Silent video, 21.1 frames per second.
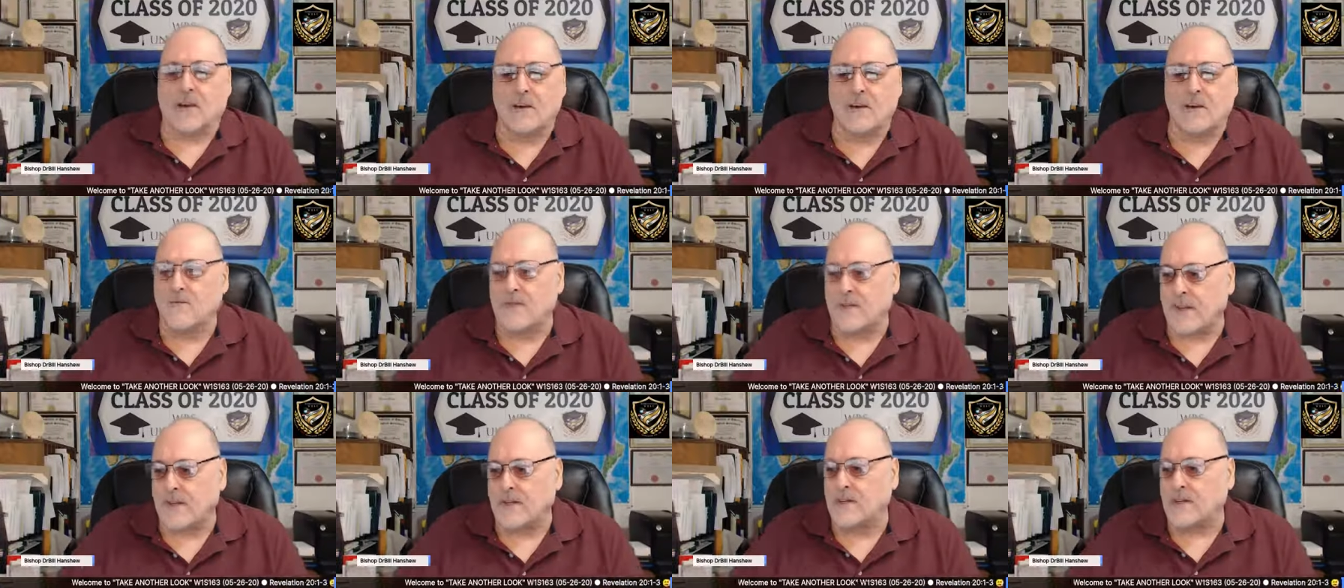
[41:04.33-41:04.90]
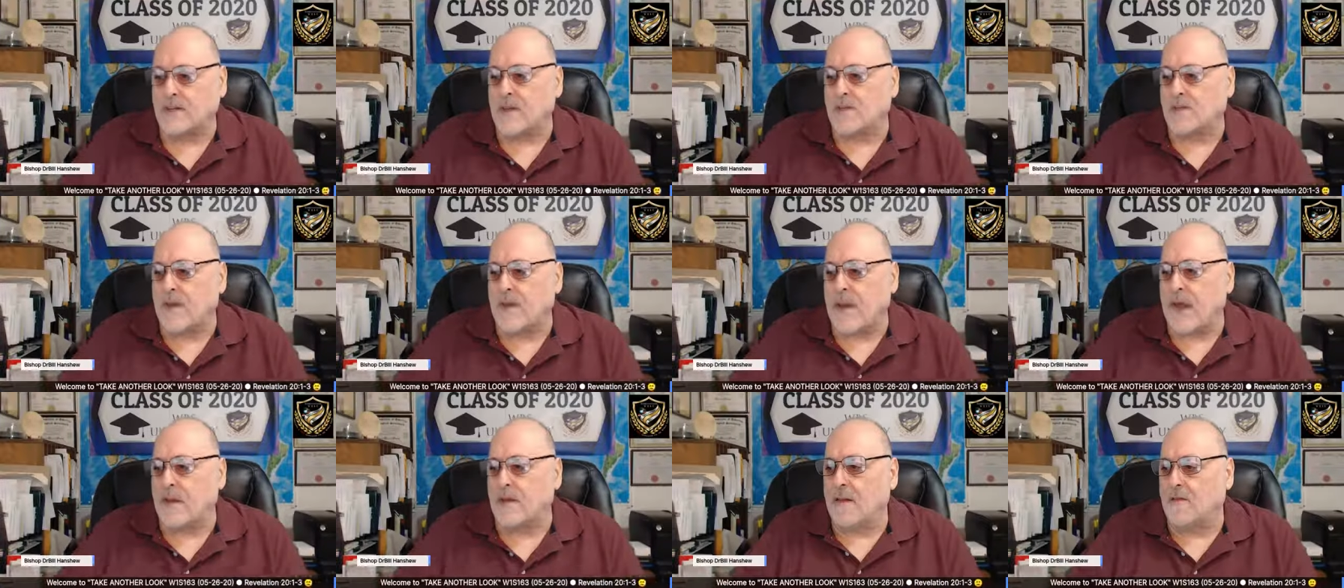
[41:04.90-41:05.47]
convinced
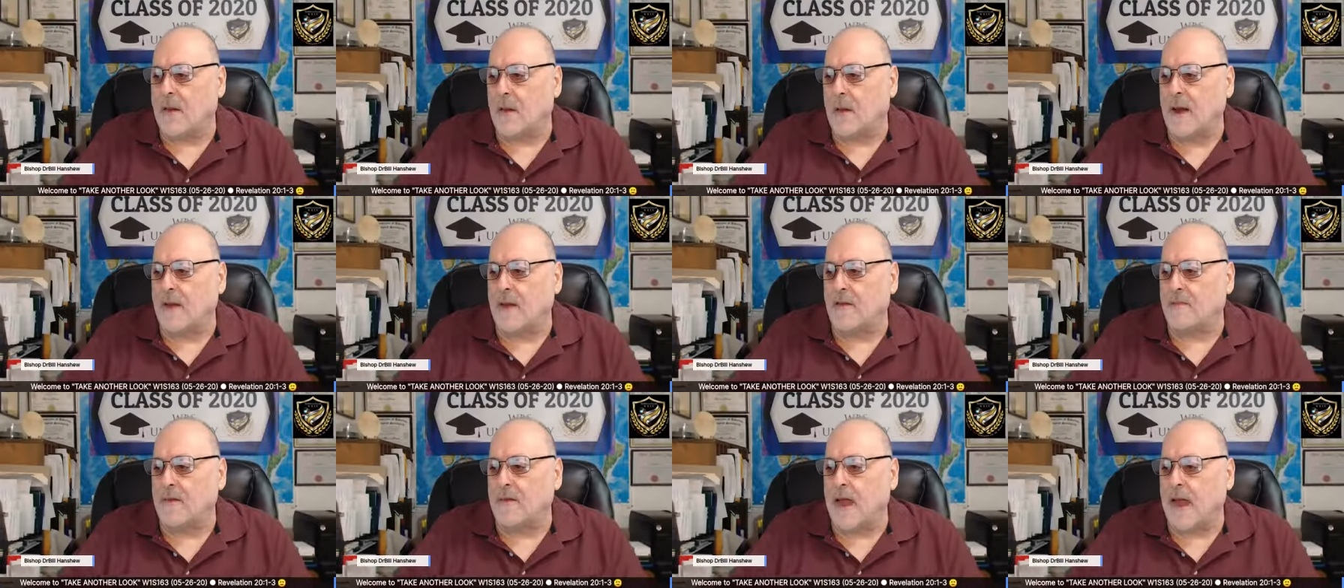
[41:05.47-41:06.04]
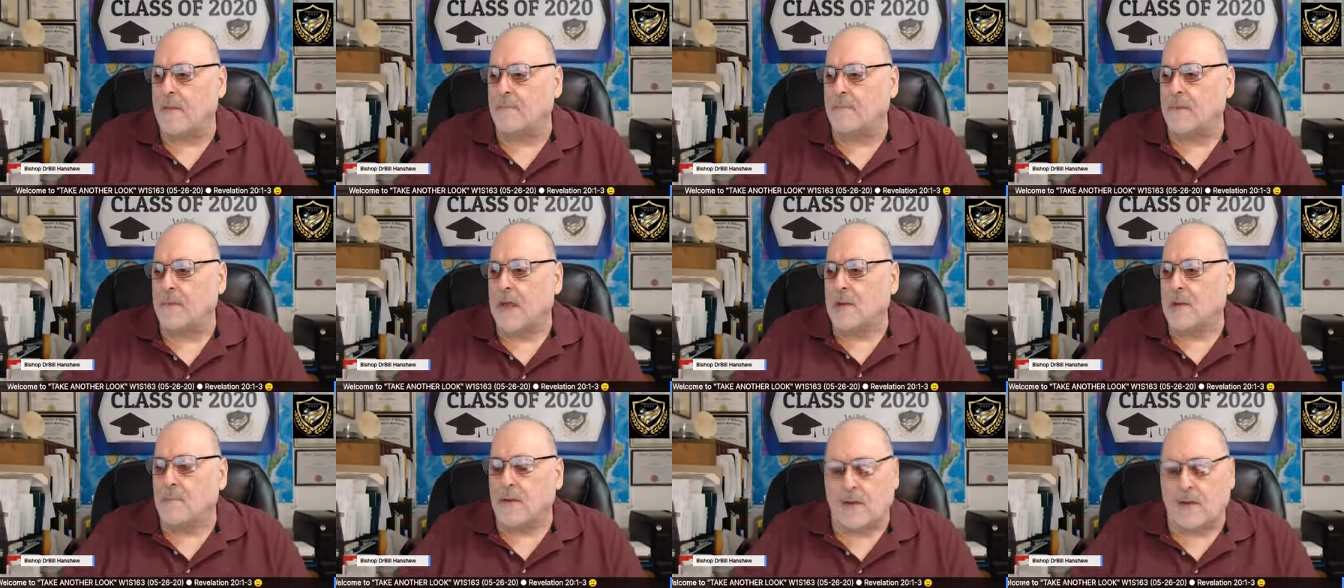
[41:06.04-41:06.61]
about, about that
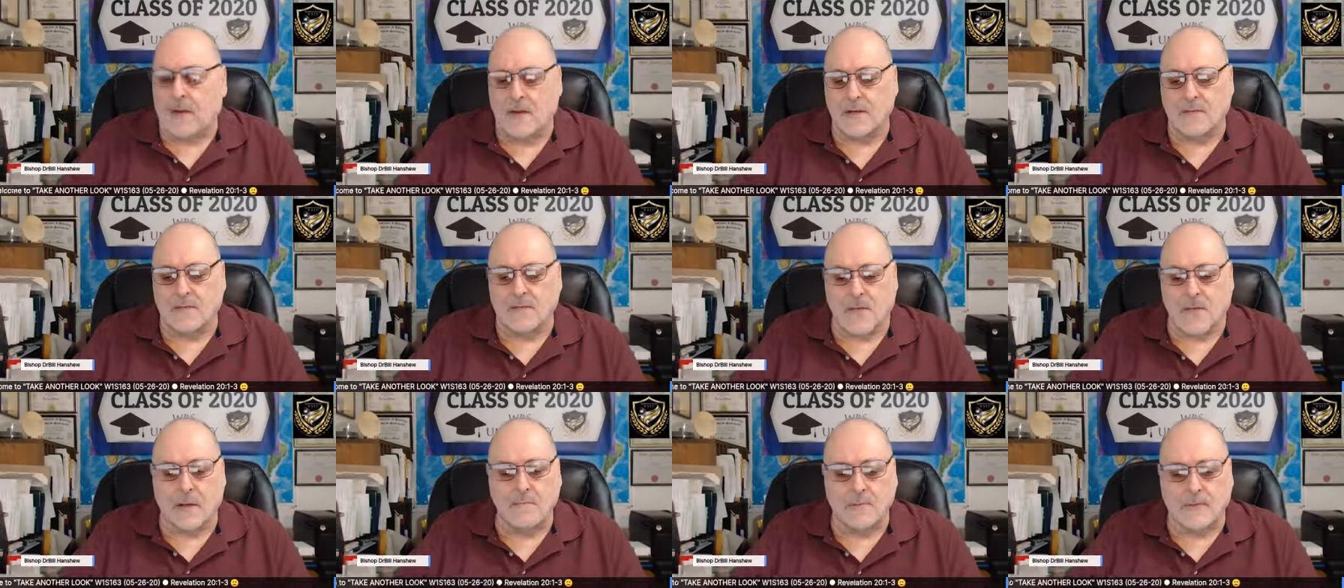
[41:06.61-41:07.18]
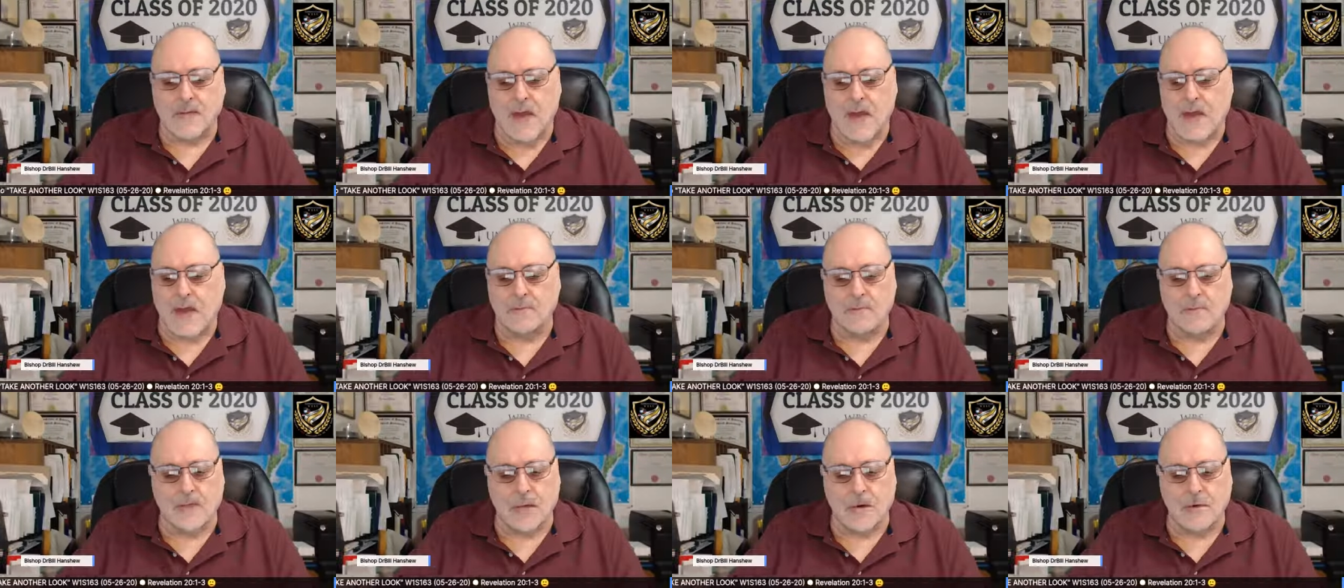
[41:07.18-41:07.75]
because
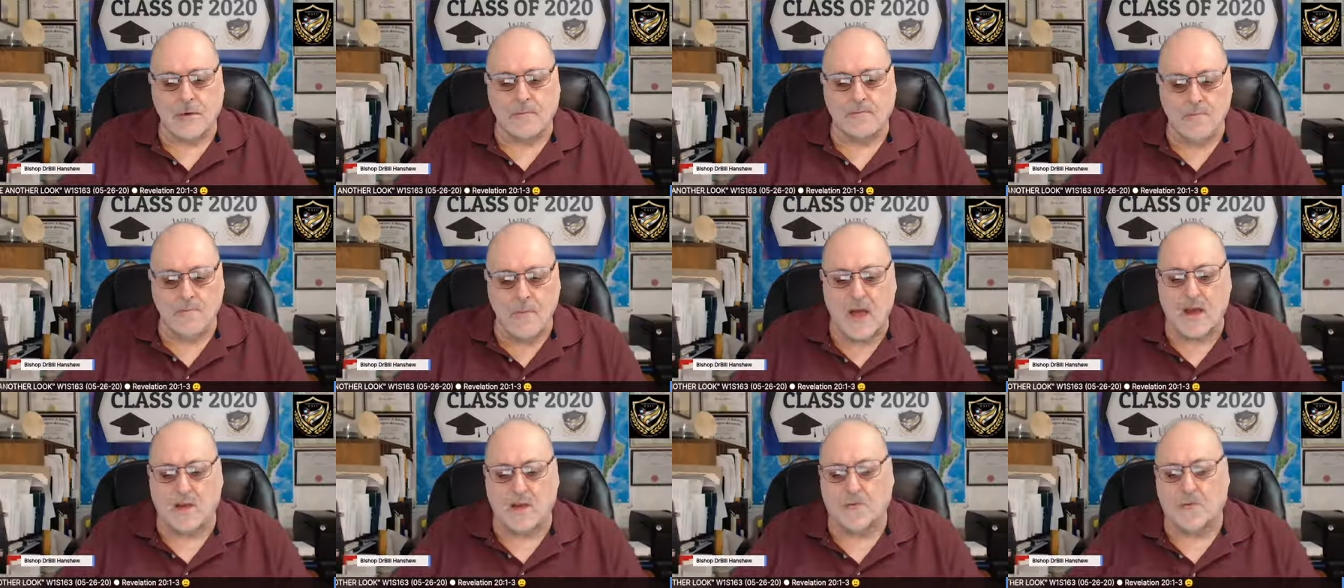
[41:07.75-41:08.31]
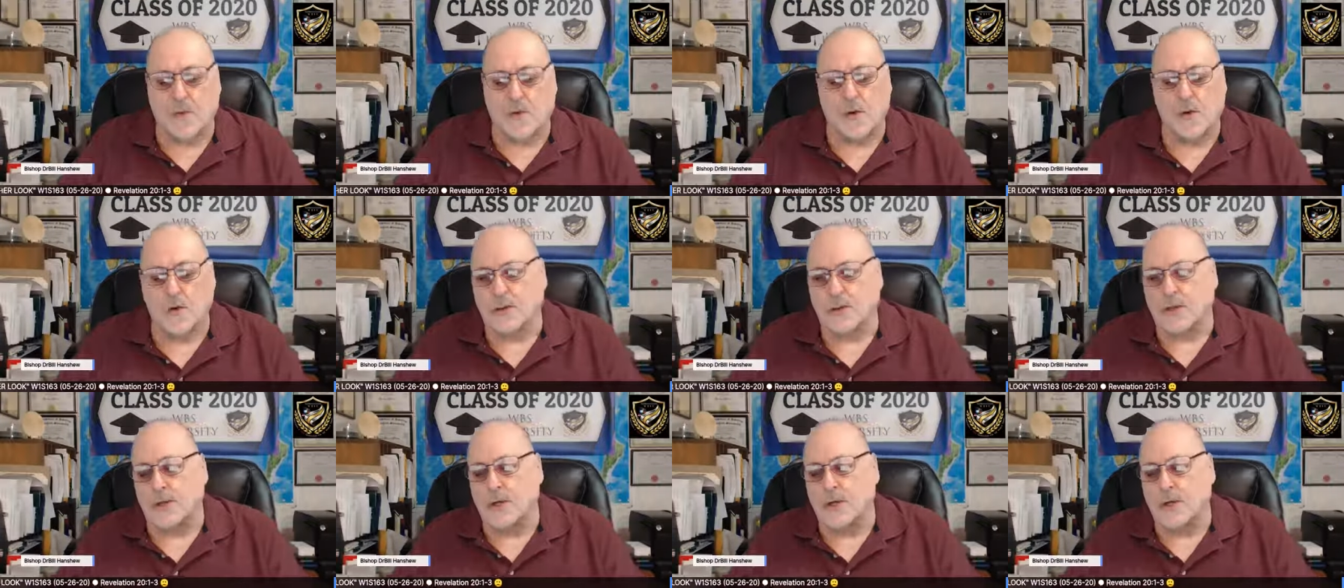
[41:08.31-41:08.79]
sometimes there's metaphors,